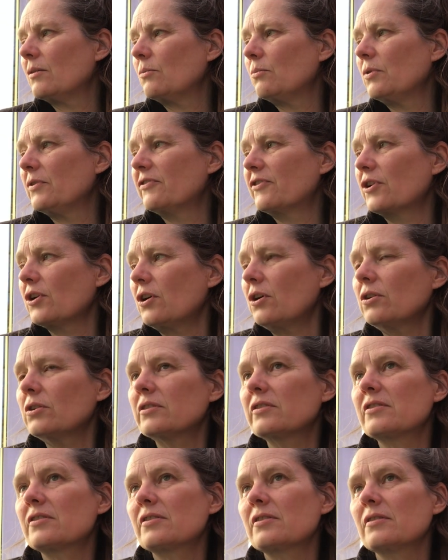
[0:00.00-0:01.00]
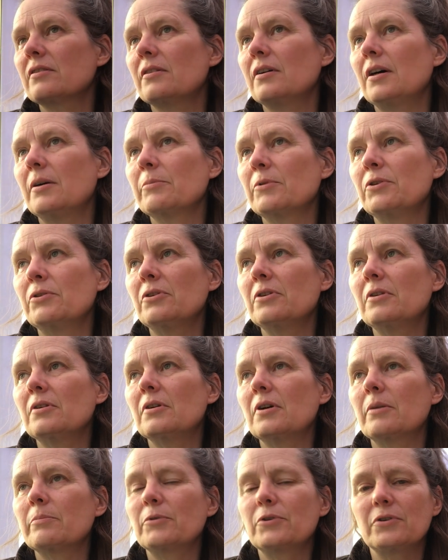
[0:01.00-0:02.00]
We've got. I'm
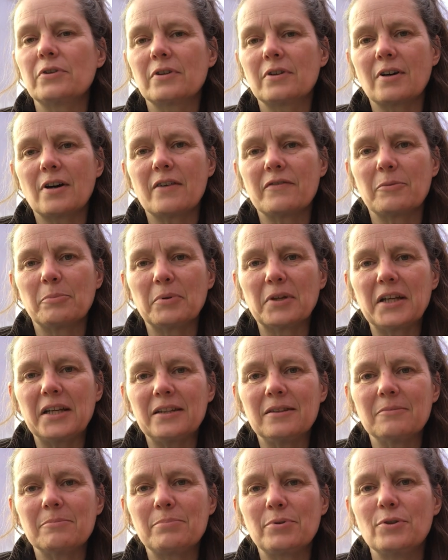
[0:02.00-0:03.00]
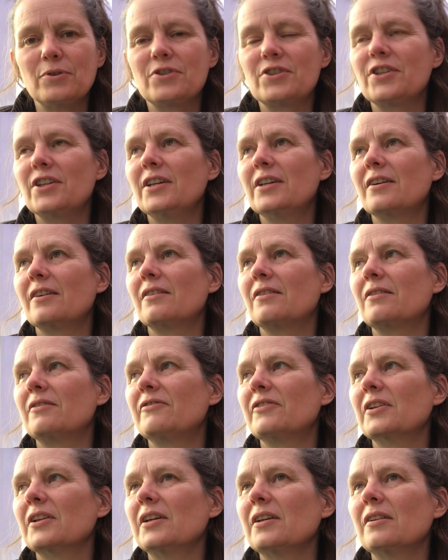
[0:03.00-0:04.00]
gonna have a blatant push here
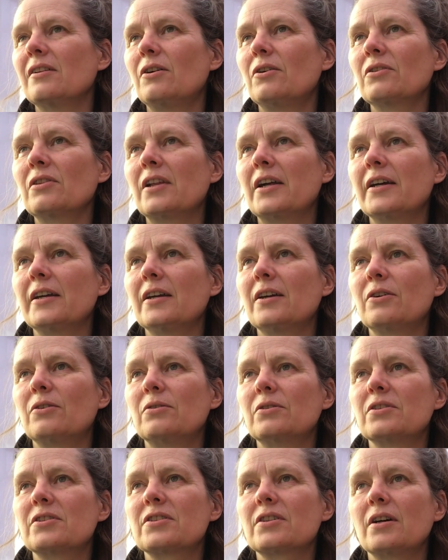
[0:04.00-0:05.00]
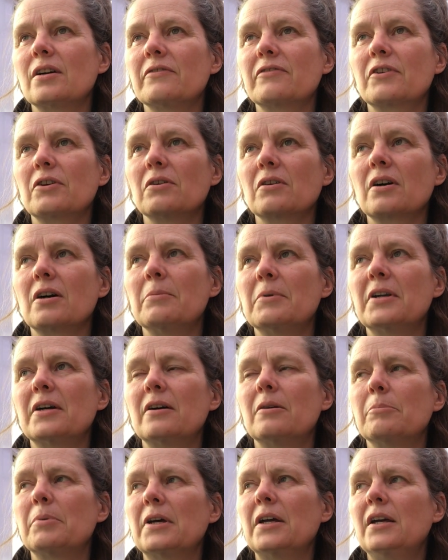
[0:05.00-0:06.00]
of a little online course that I've got coming
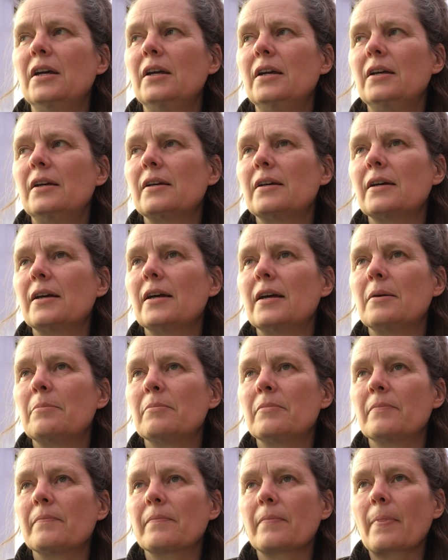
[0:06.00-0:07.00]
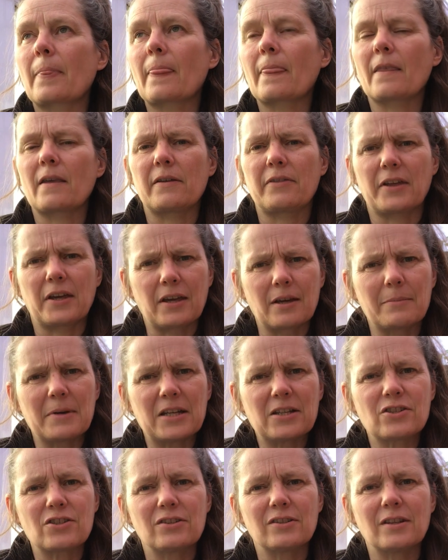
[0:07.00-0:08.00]
up. I think I
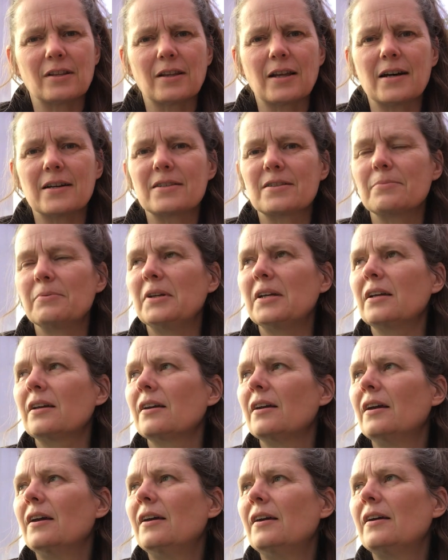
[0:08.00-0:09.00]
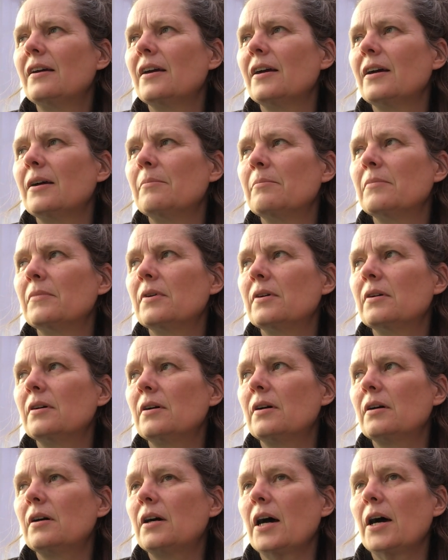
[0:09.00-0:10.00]
mentioned it last week.
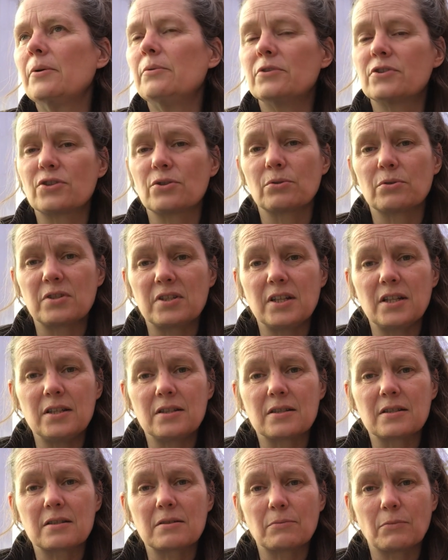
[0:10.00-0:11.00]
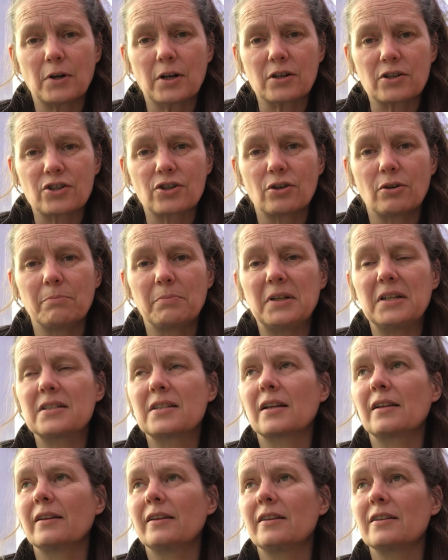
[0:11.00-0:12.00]
How to sow seeds workshop.
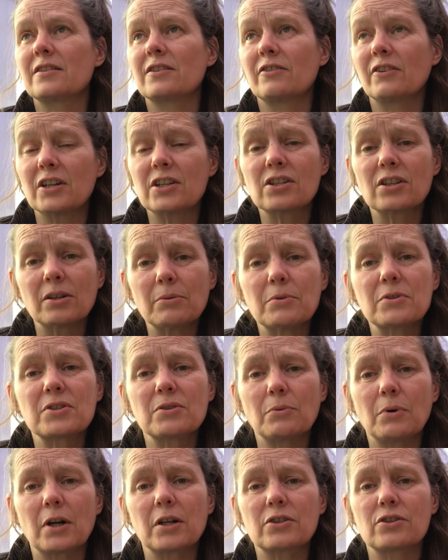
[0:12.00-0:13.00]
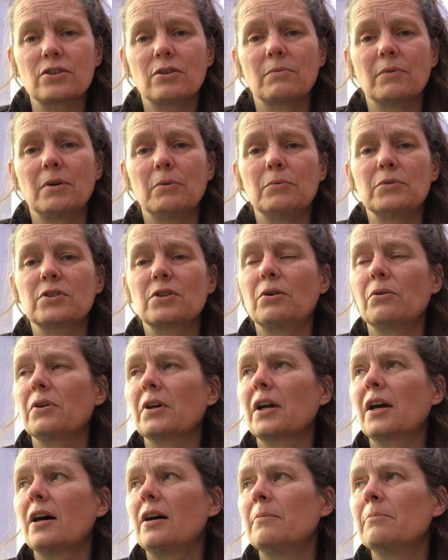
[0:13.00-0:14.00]
Basically, this originally was a workshop that was
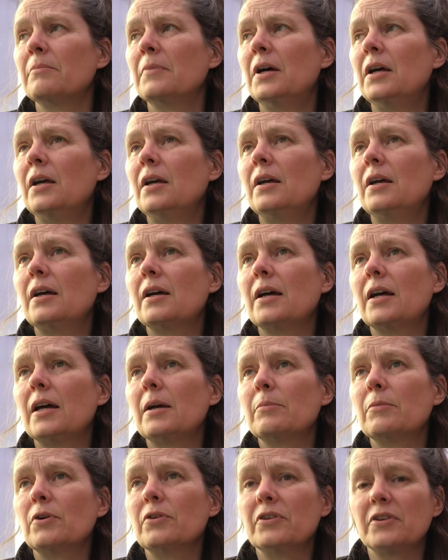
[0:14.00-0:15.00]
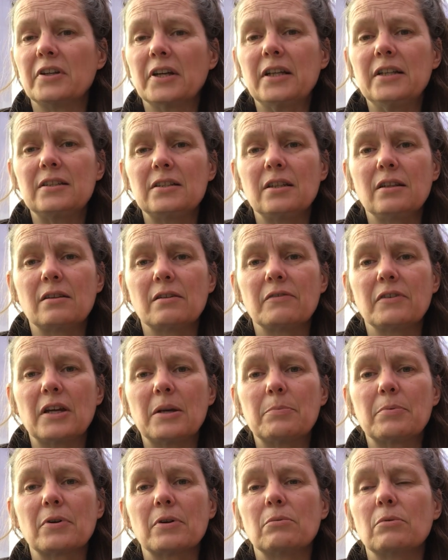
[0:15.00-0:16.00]
going to come on the 19th of
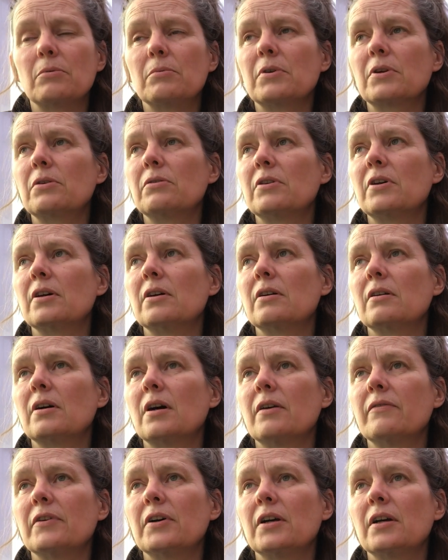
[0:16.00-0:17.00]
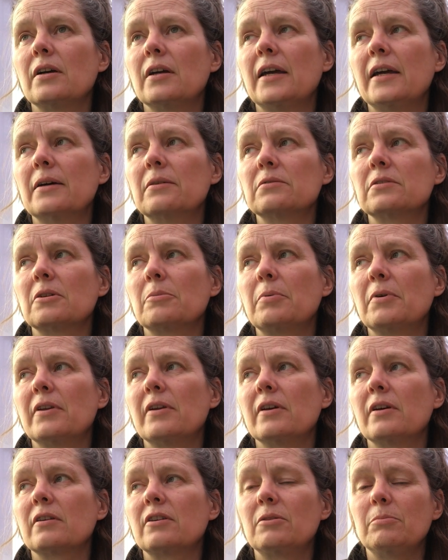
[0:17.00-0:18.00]
April. We were going to have it held up at
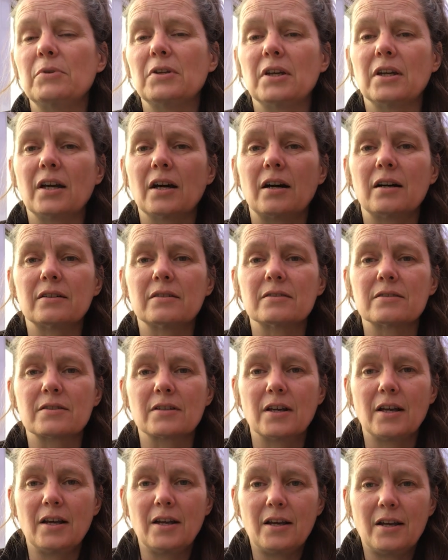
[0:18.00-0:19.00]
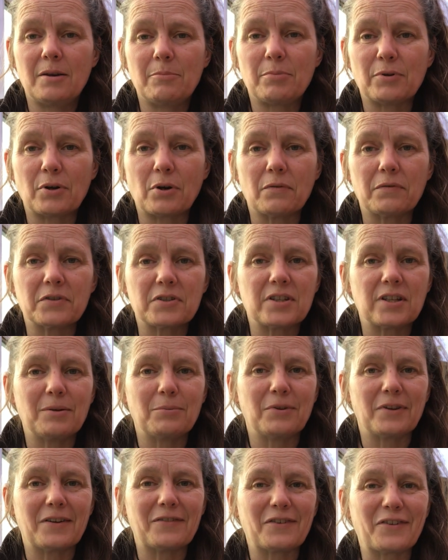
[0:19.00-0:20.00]
the community gardens, but obviously
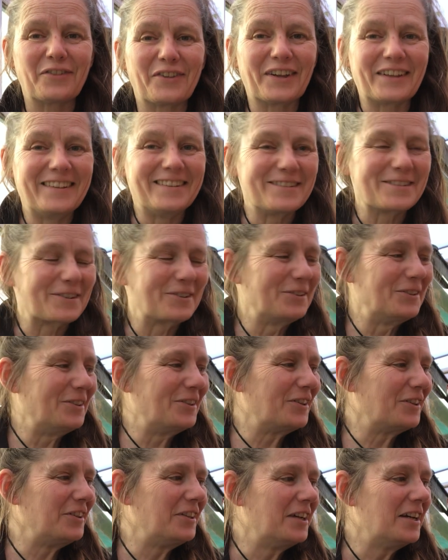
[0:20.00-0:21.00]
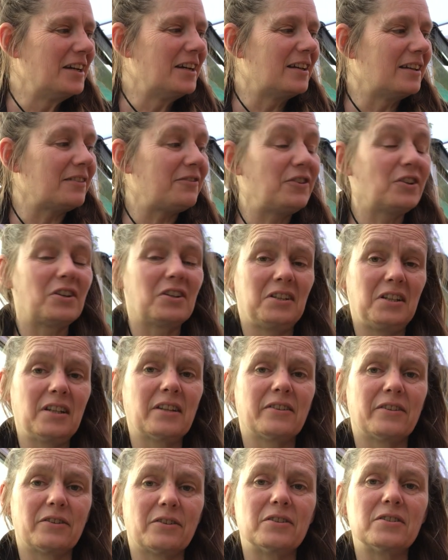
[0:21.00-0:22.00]
with everything that's going on, if you can
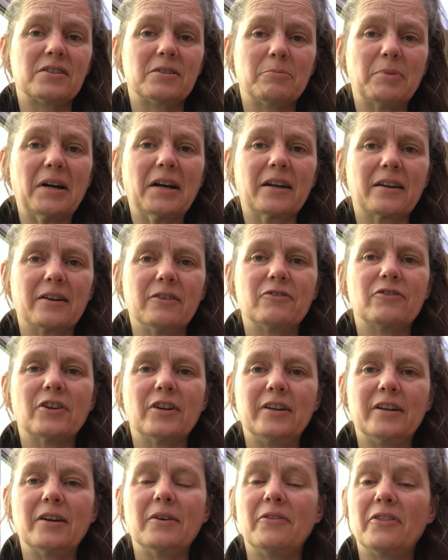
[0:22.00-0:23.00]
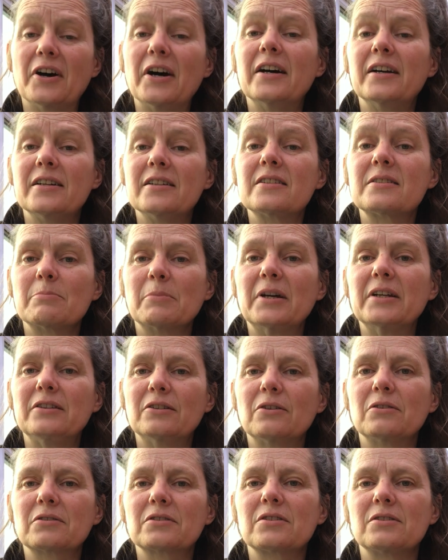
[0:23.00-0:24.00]
hear the noise in the background right now, that is my
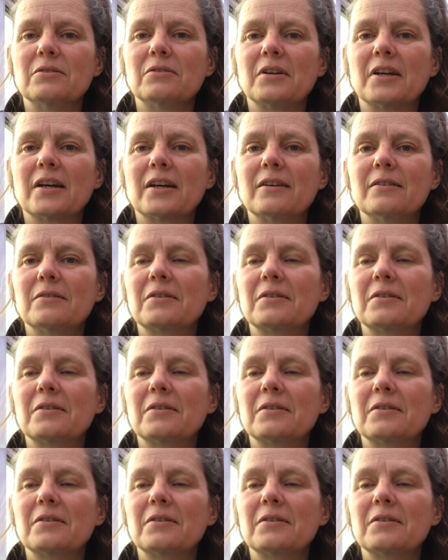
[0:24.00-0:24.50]
dog snoring.